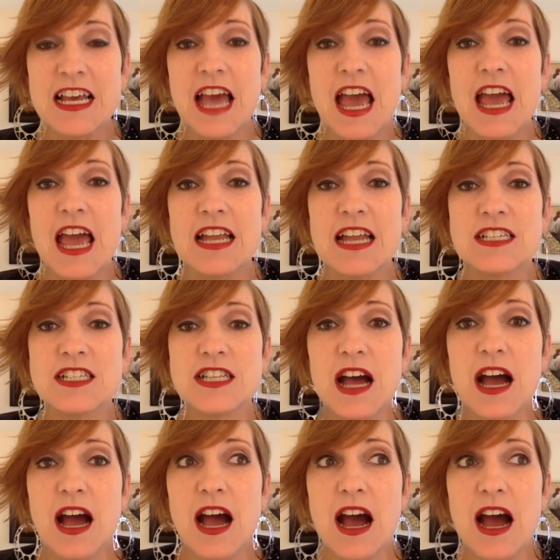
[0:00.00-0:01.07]
And
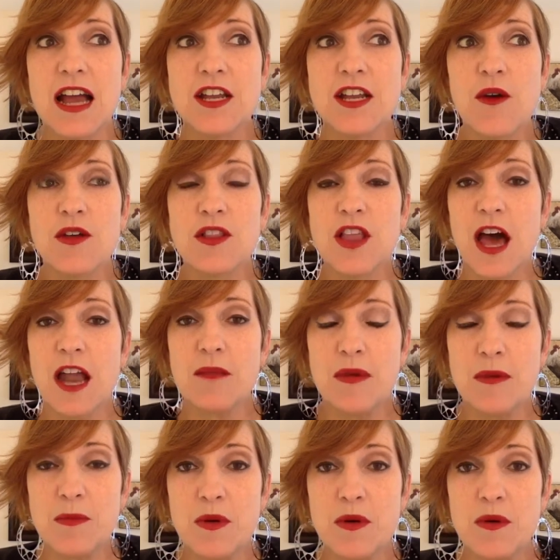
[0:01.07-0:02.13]
I know a lot of
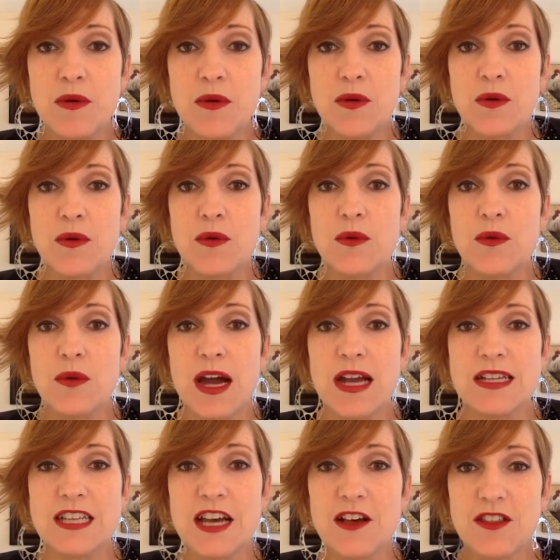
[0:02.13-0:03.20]
people who I
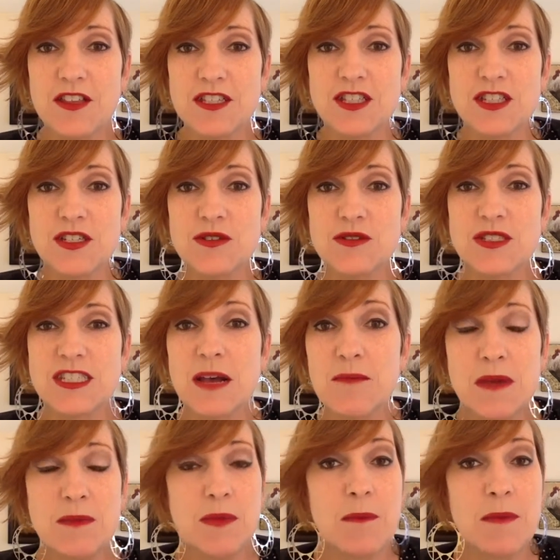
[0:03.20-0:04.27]
tell this to. Some
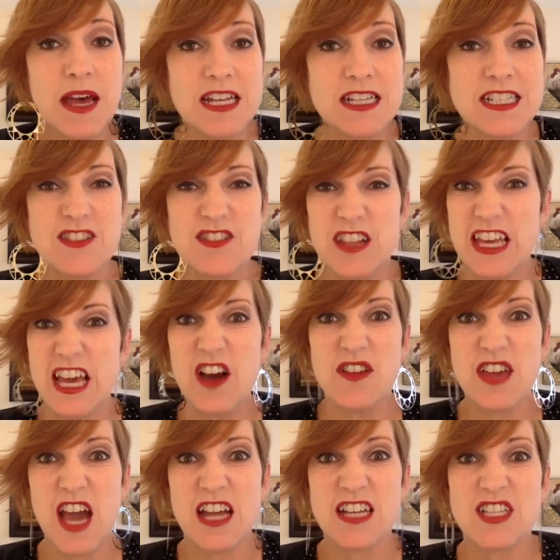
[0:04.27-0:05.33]
people meditate and like, oh
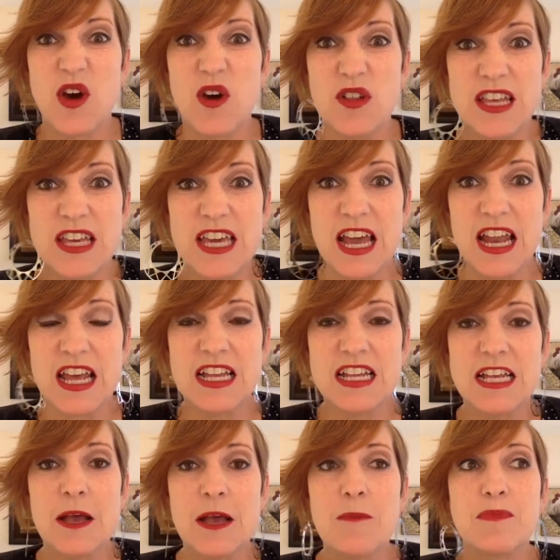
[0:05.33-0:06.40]
yeah, I totally get it.
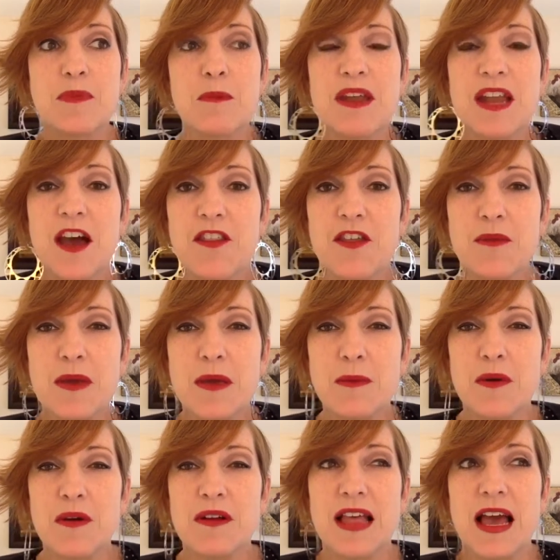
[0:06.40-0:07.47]
But other
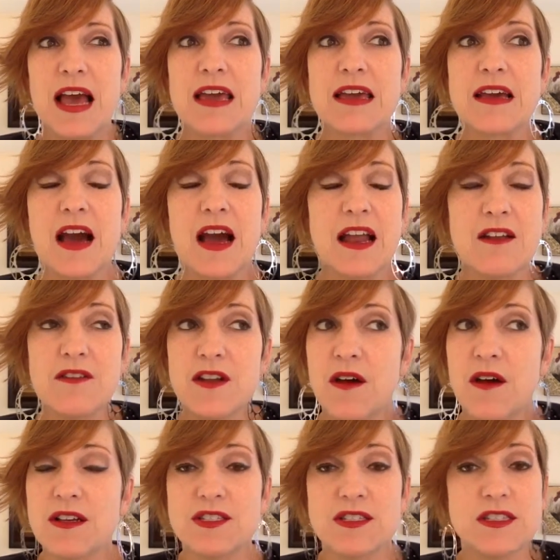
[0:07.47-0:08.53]
people are like, I don't
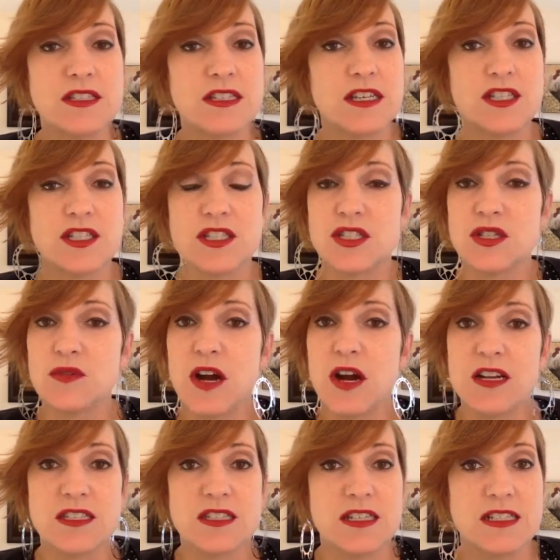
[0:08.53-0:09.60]
know. It's just too
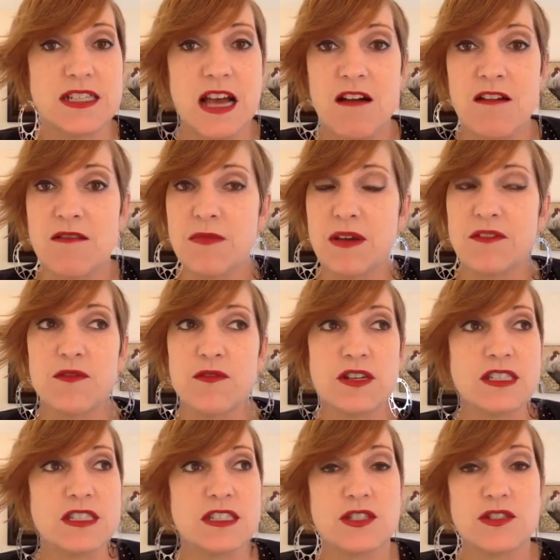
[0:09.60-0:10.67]
hard to sit down. My
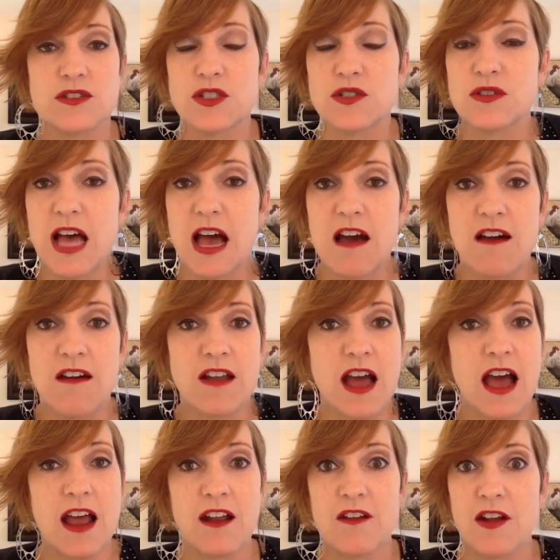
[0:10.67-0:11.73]
voice is sure too loud.
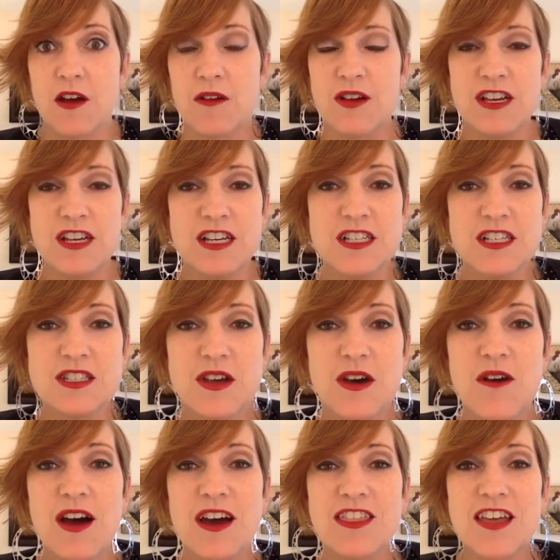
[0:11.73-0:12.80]
I don't know.
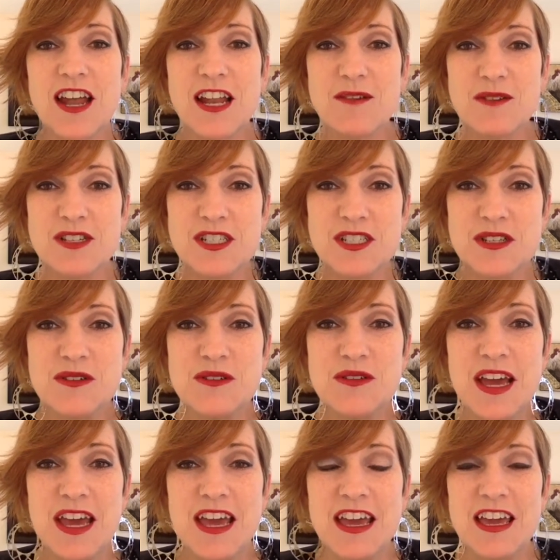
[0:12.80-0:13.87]
So I thought I would do
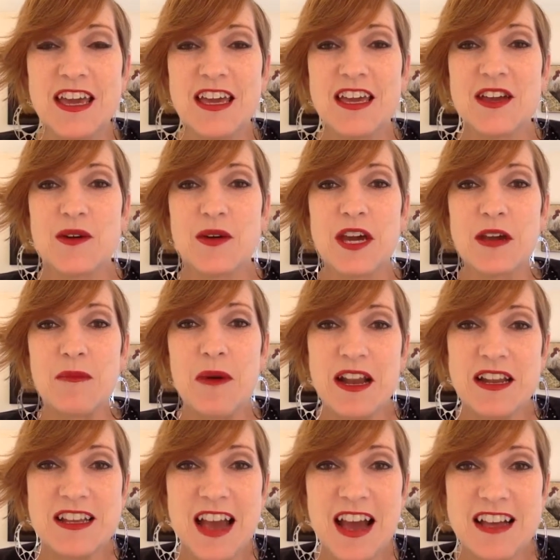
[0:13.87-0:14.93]
a quick
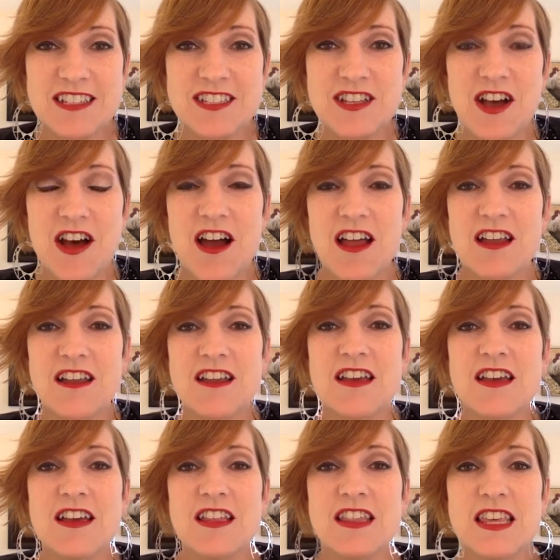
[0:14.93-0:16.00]
podcast on
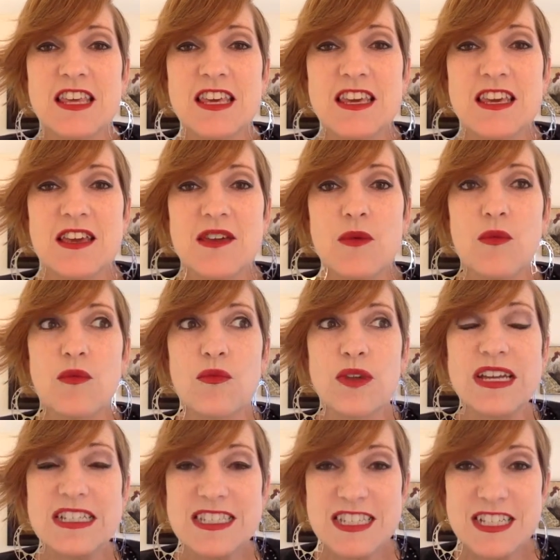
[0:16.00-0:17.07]
the
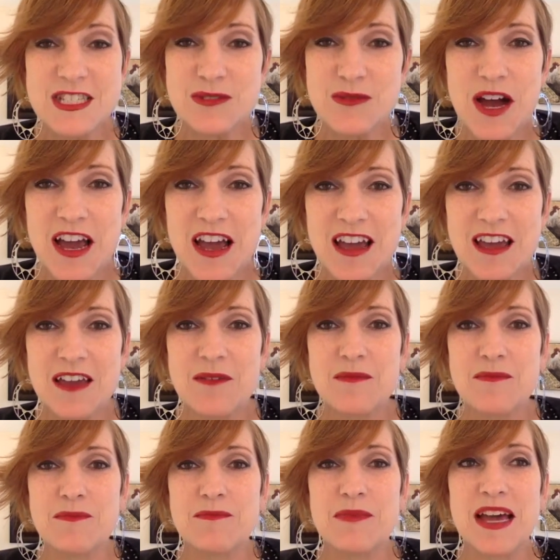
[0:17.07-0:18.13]
reasons why
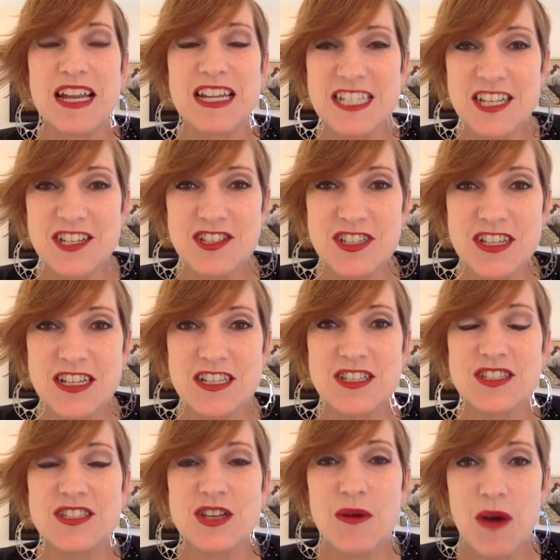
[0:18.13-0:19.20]
meditation
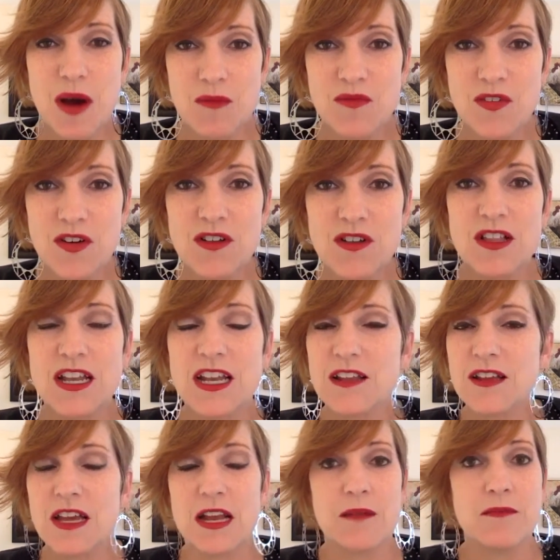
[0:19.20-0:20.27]
is so helpful. And
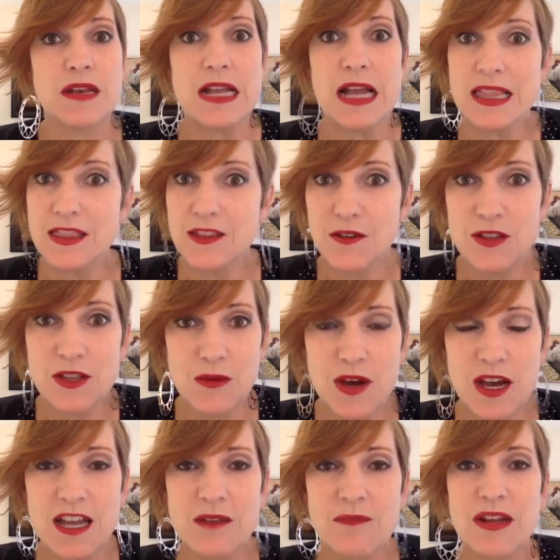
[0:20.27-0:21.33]
again, I'm not the only
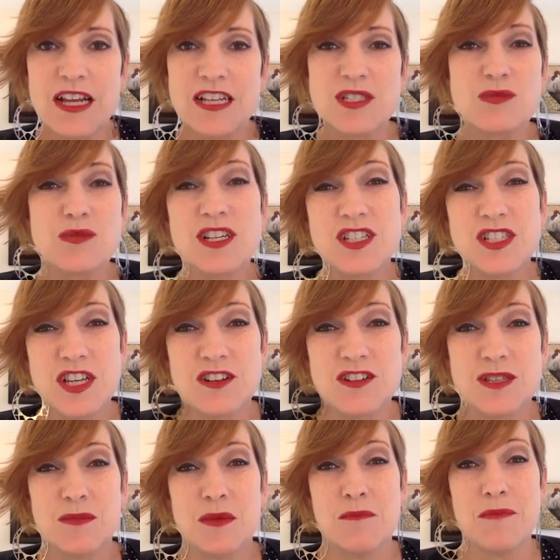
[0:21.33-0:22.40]
one, but I just want to share
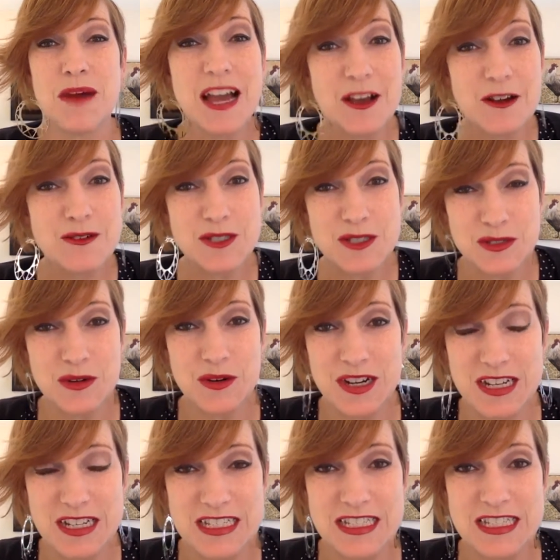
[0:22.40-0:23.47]
some of my own
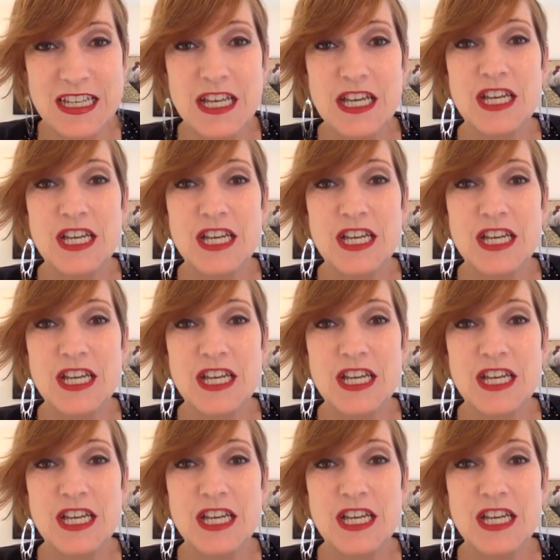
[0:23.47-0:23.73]
stories